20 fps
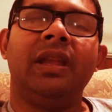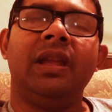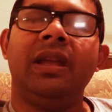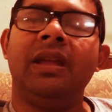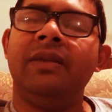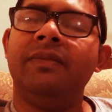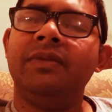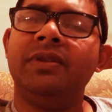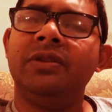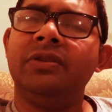
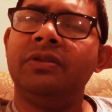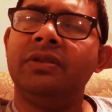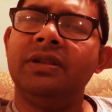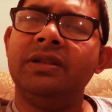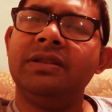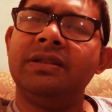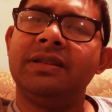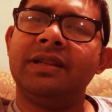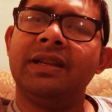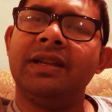Even to
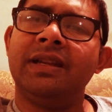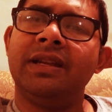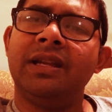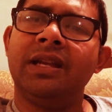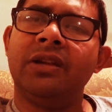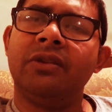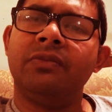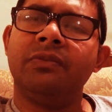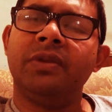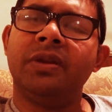this day,
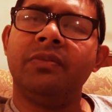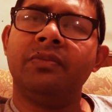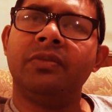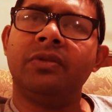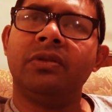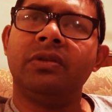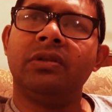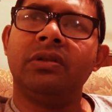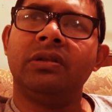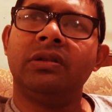I
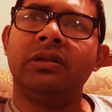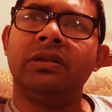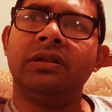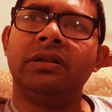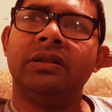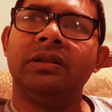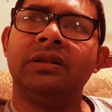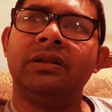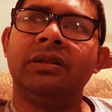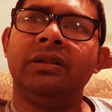remember.
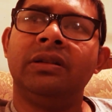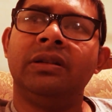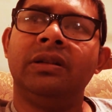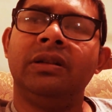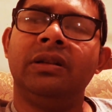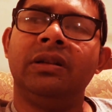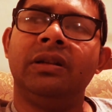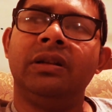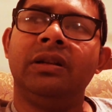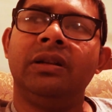
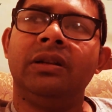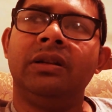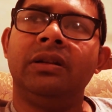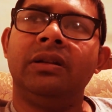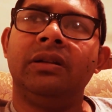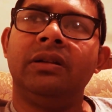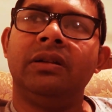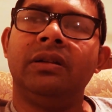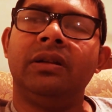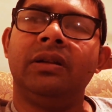
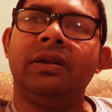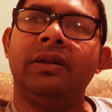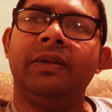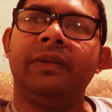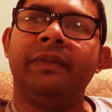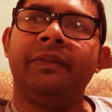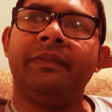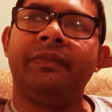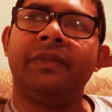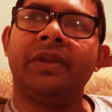
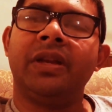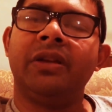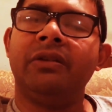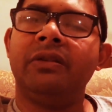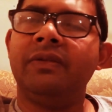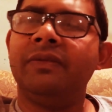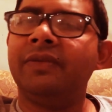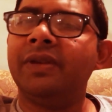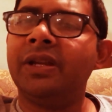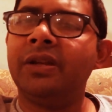I don't
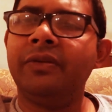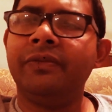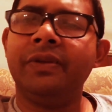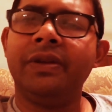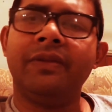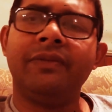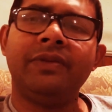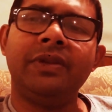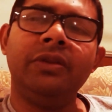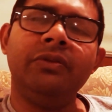know if any of you
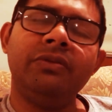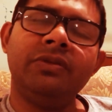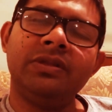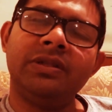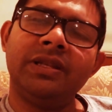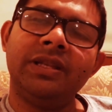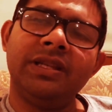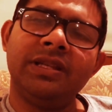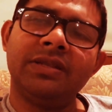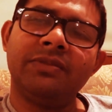have used
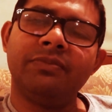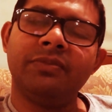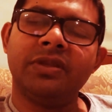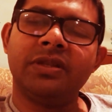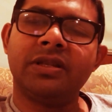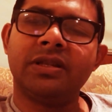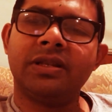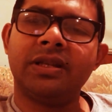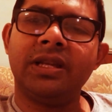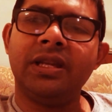these
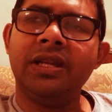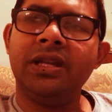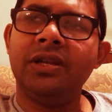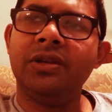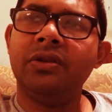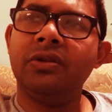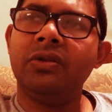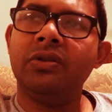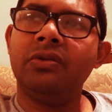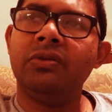
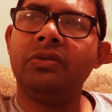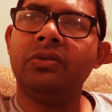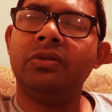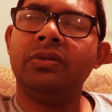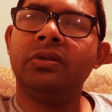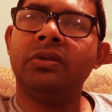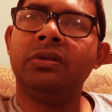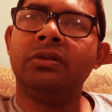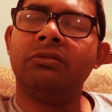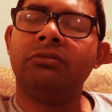mosquito
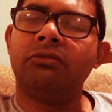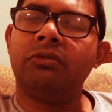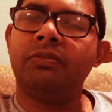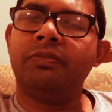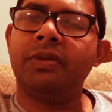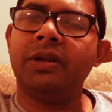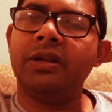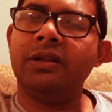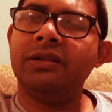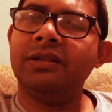
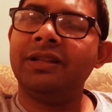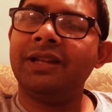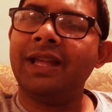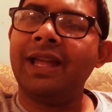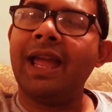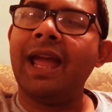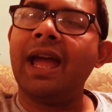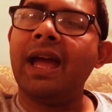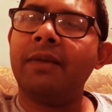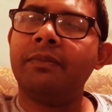repellent
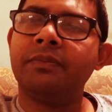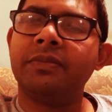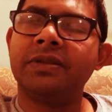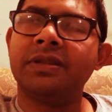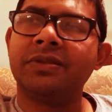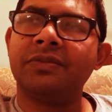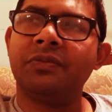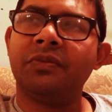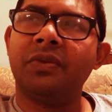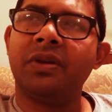
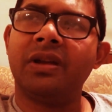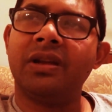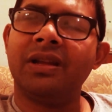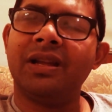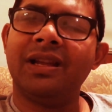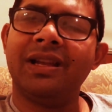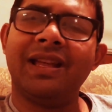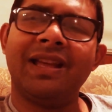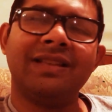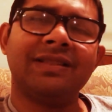apps where
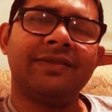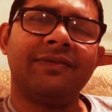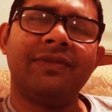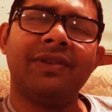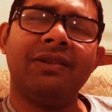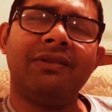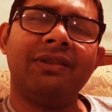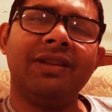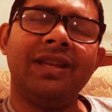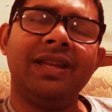it has a
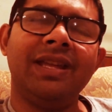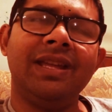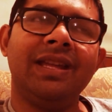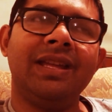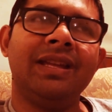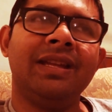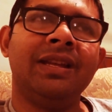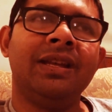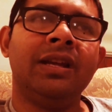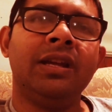
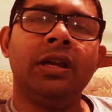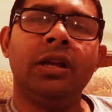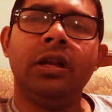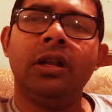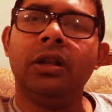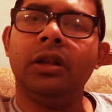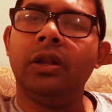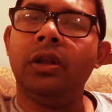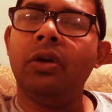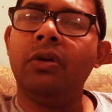very
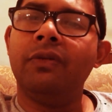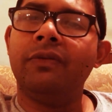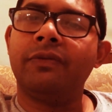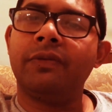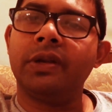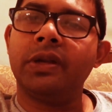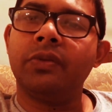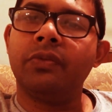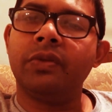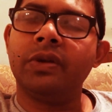low
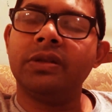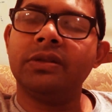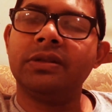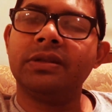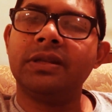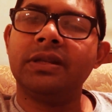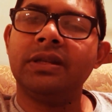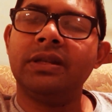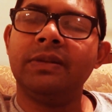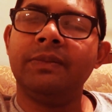
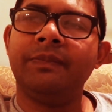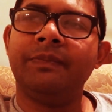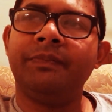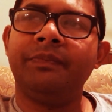frequency.